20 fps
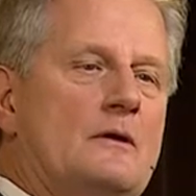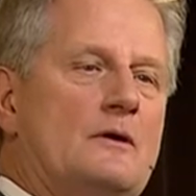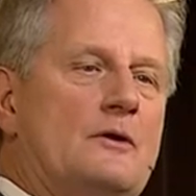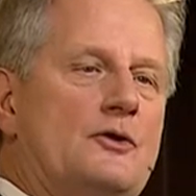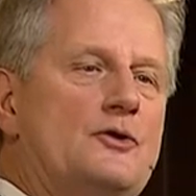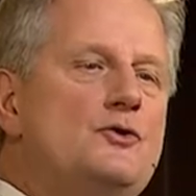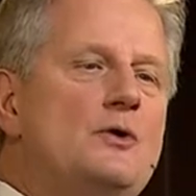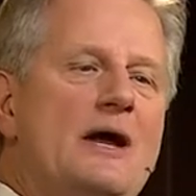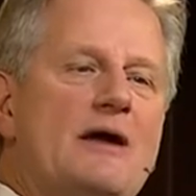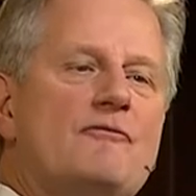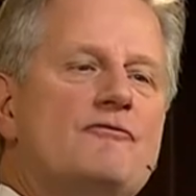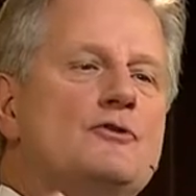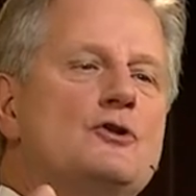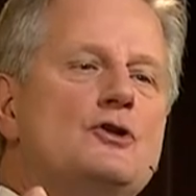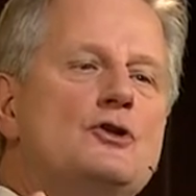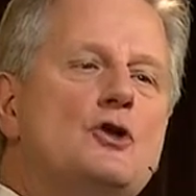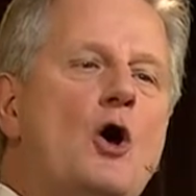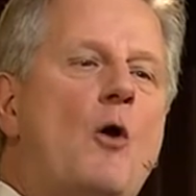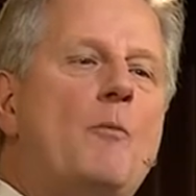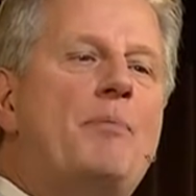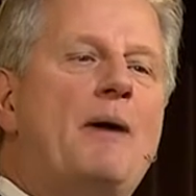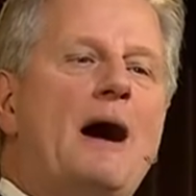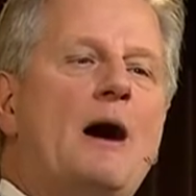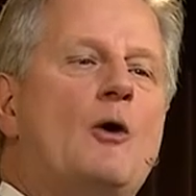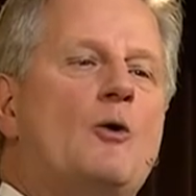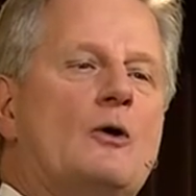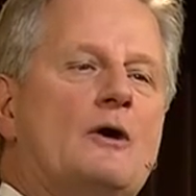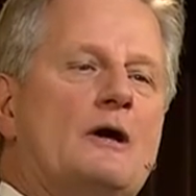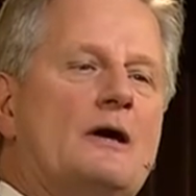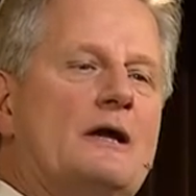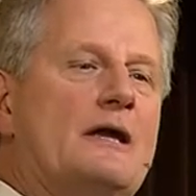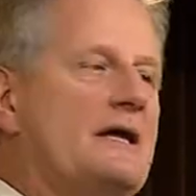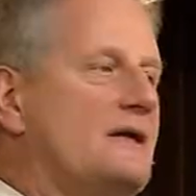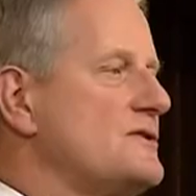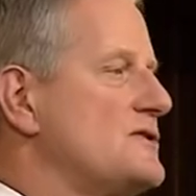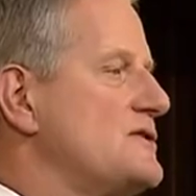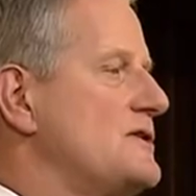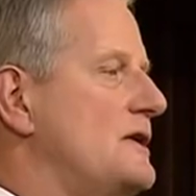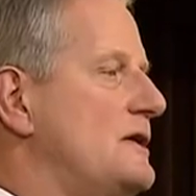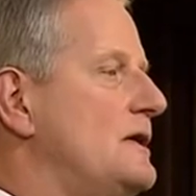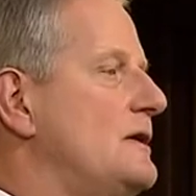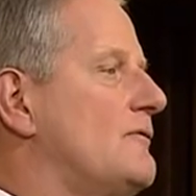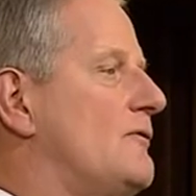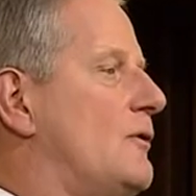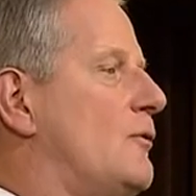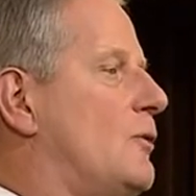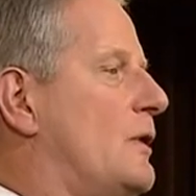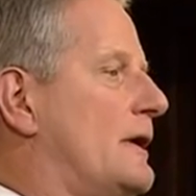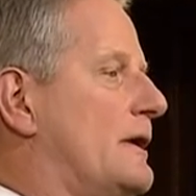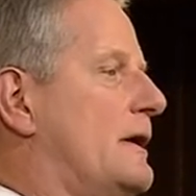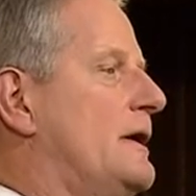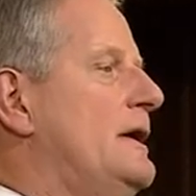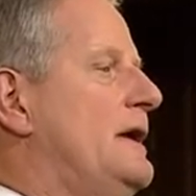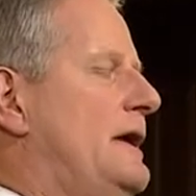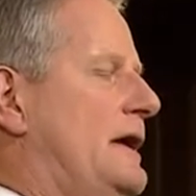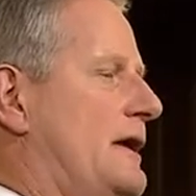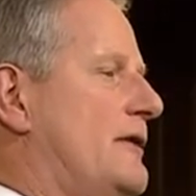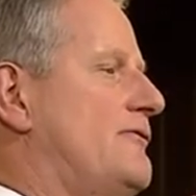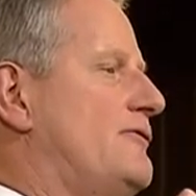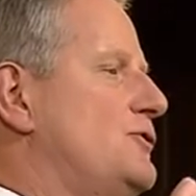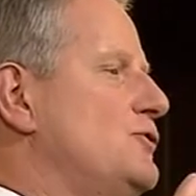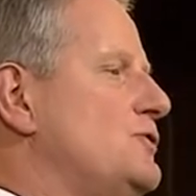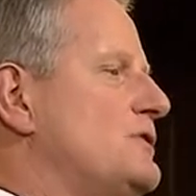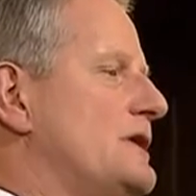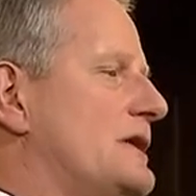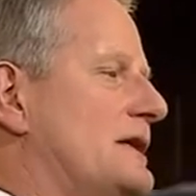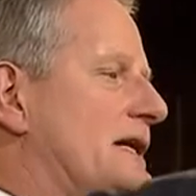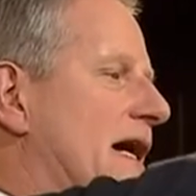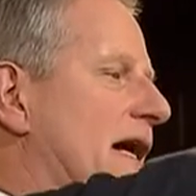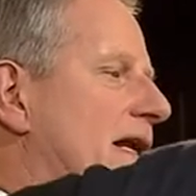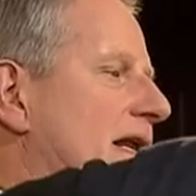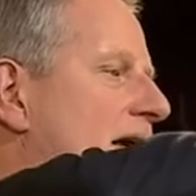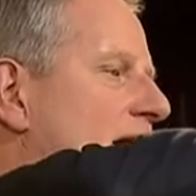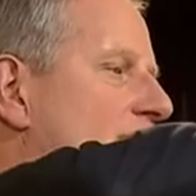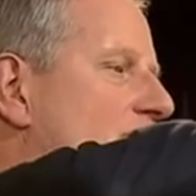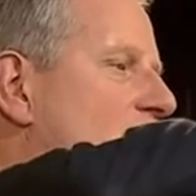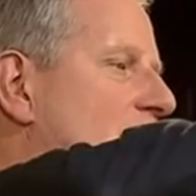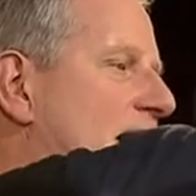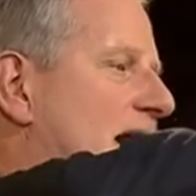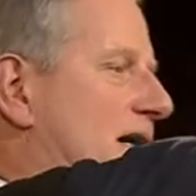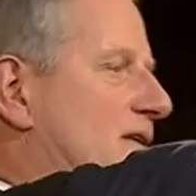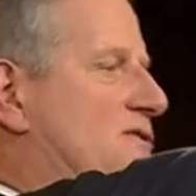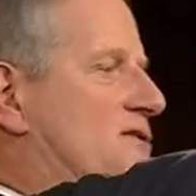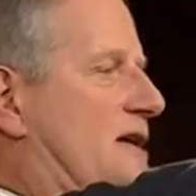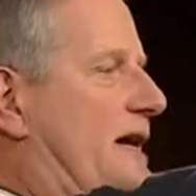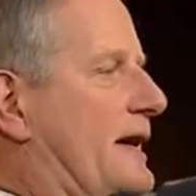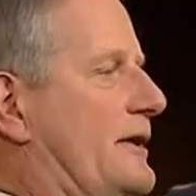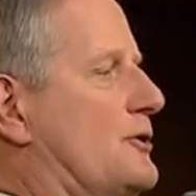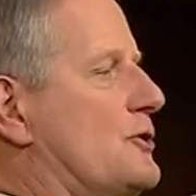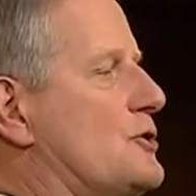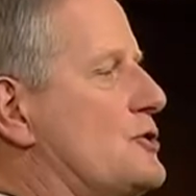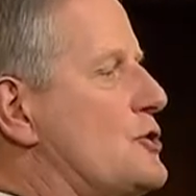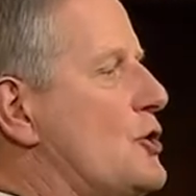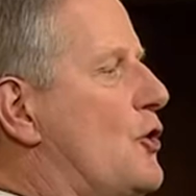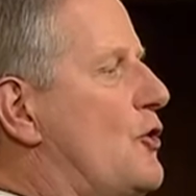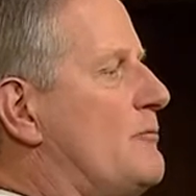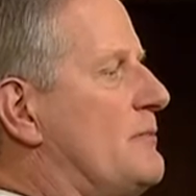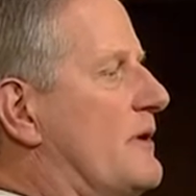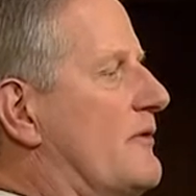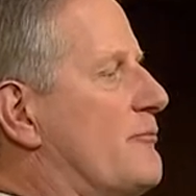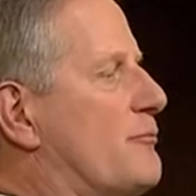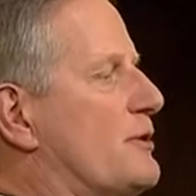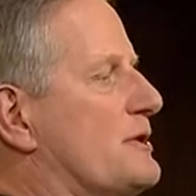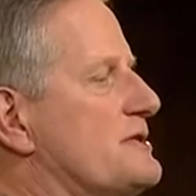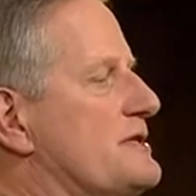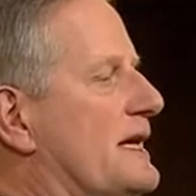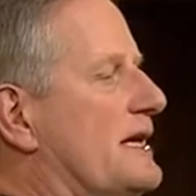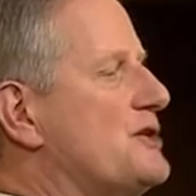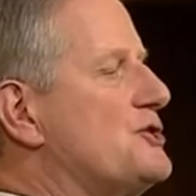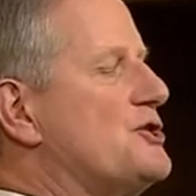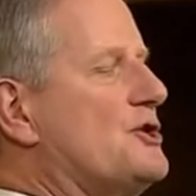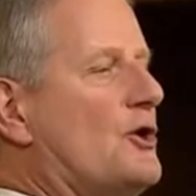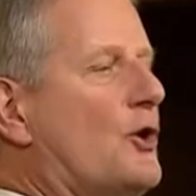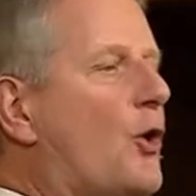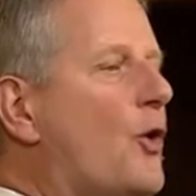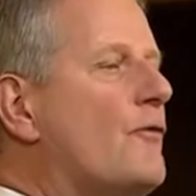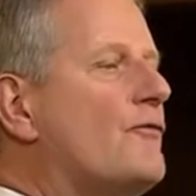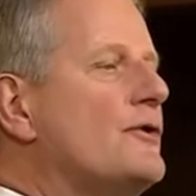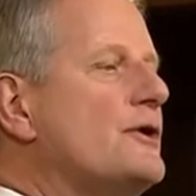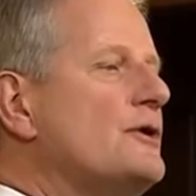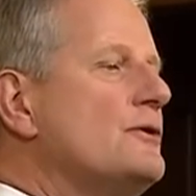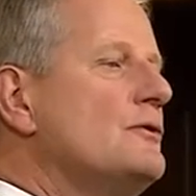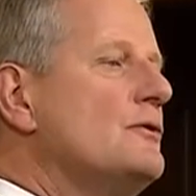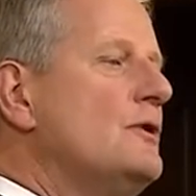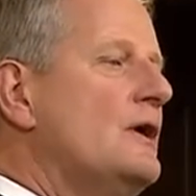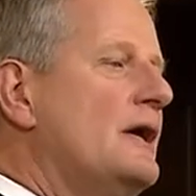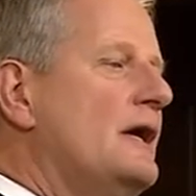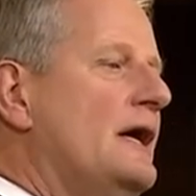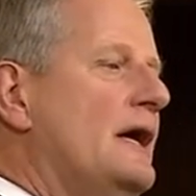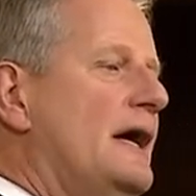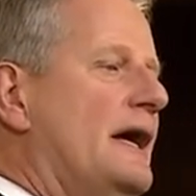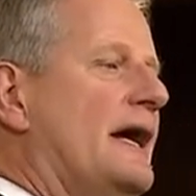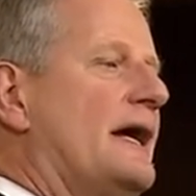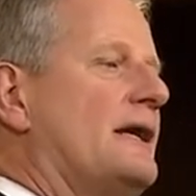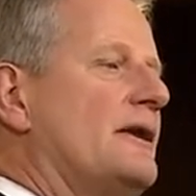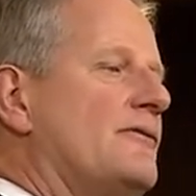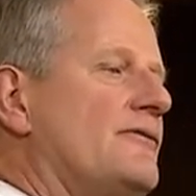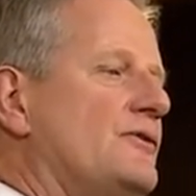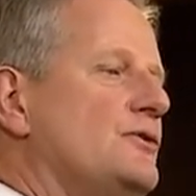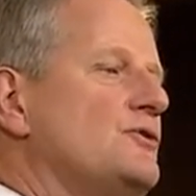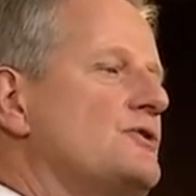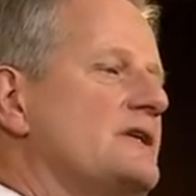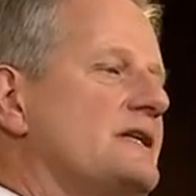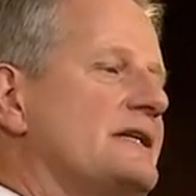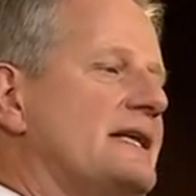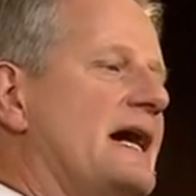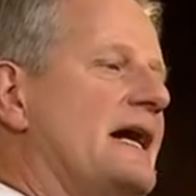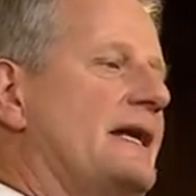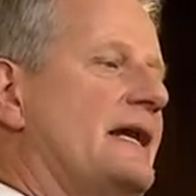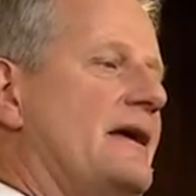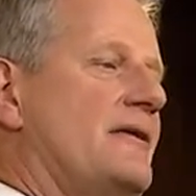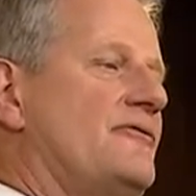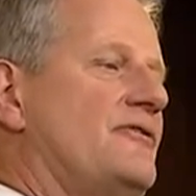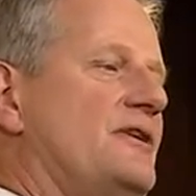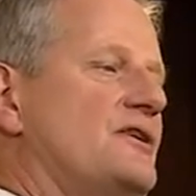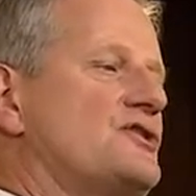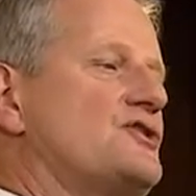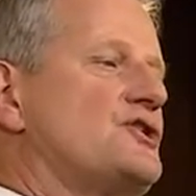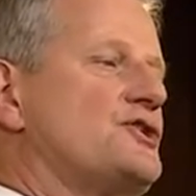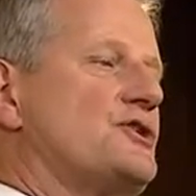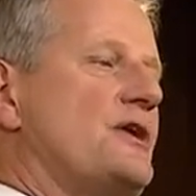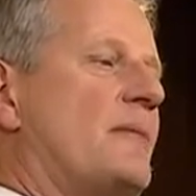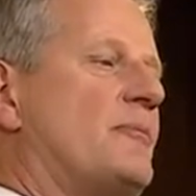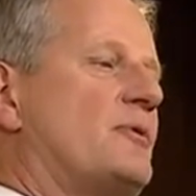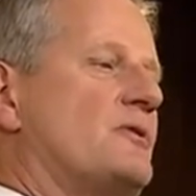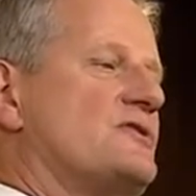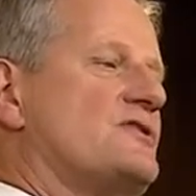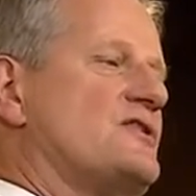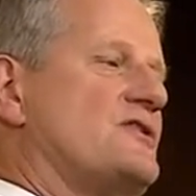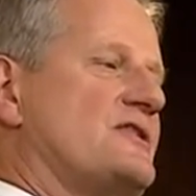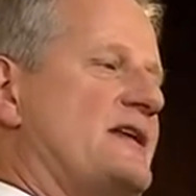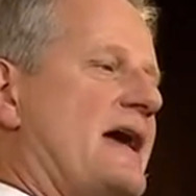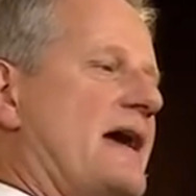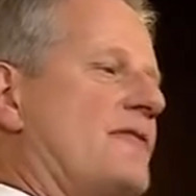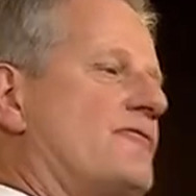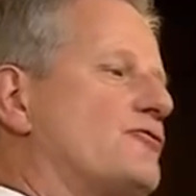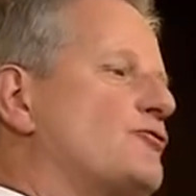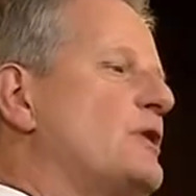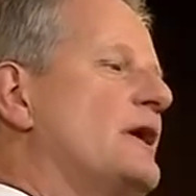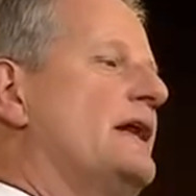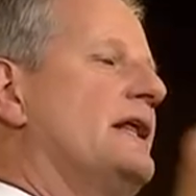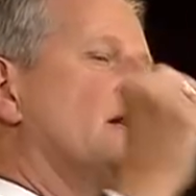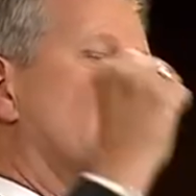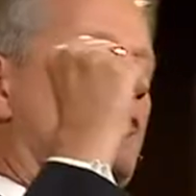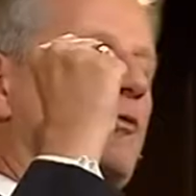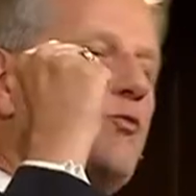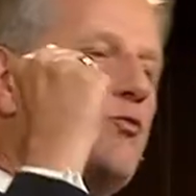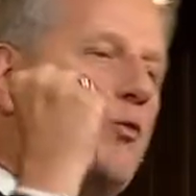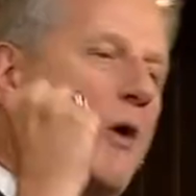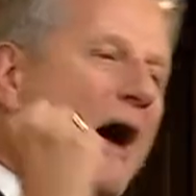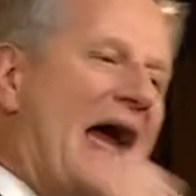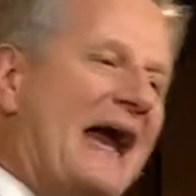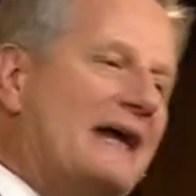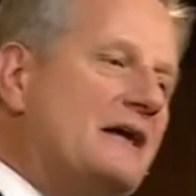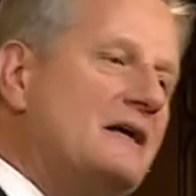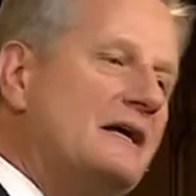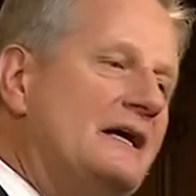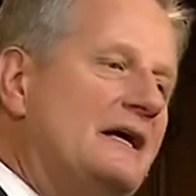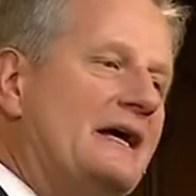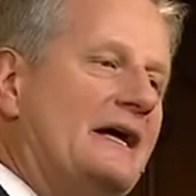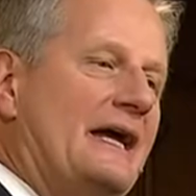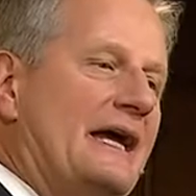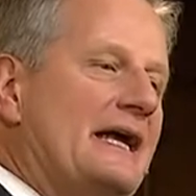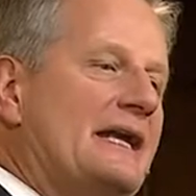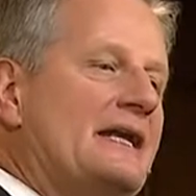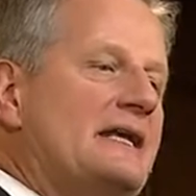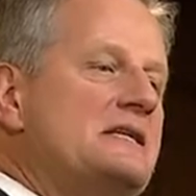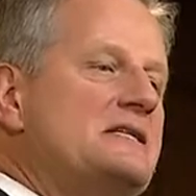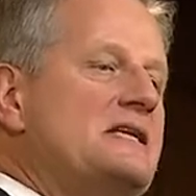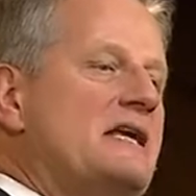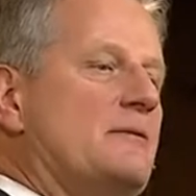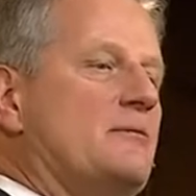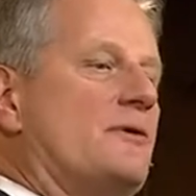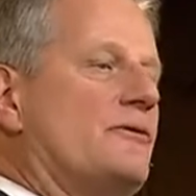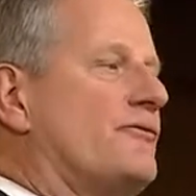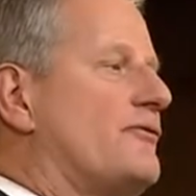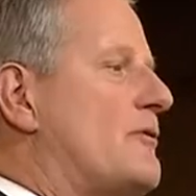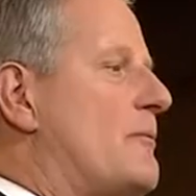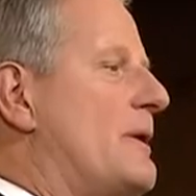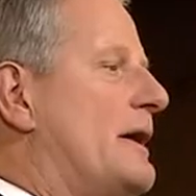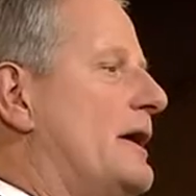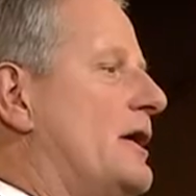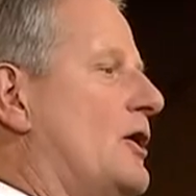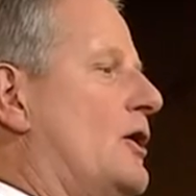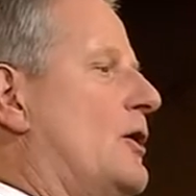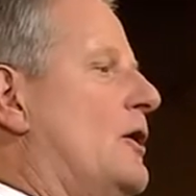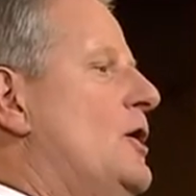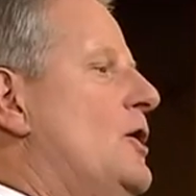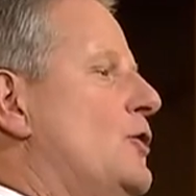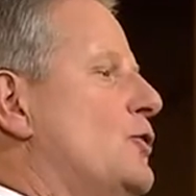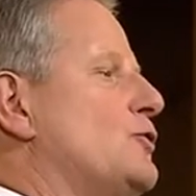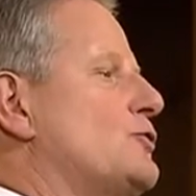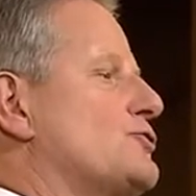You have no power against the evil one if you did not have God's iron dome of protection over you and if you did not have His shepherd's staff ready to whack any demon from hell who